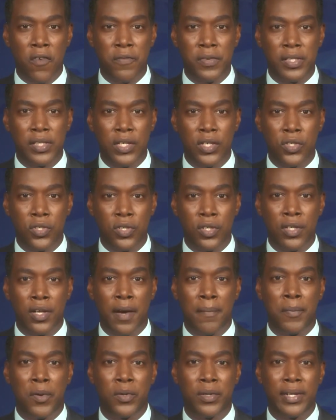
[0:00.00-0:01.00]
conversation
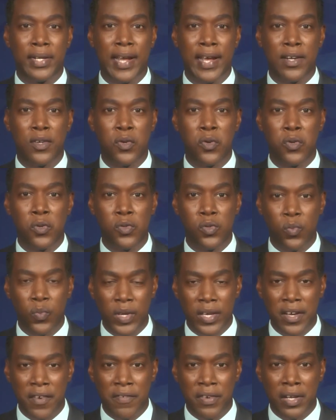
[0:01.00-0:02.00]
about NEDCO's
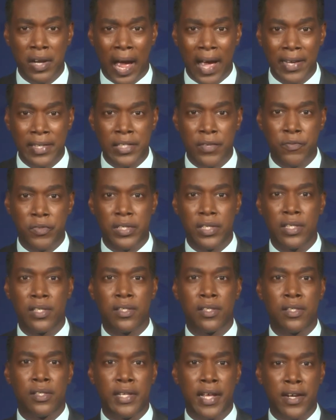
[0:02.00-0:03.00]
Week of
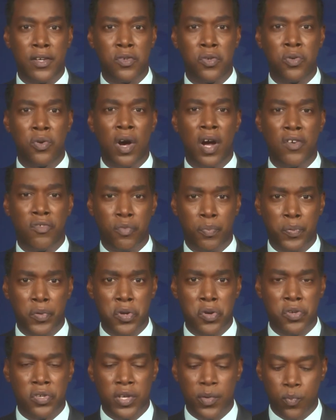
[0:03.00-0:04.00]
Activities, NEDCO
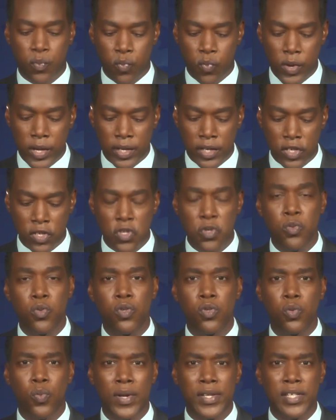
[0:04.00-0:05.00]
Entrepreneurship Week, New
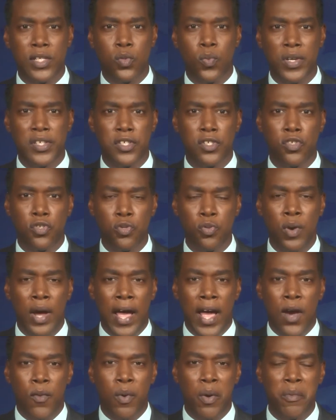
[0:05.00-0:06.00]
2022,
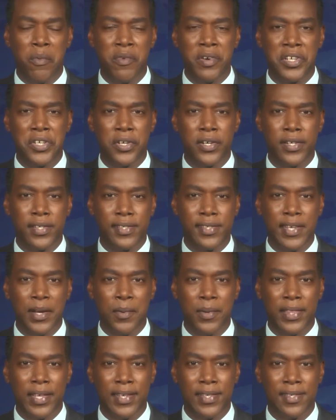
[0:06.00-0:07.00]
when we return. Stay
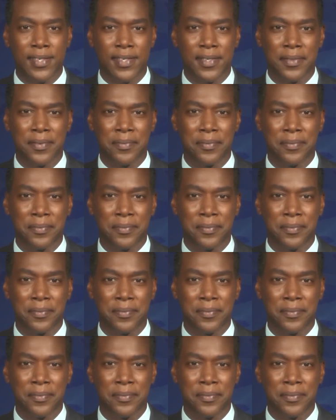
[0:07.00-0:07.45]
with us.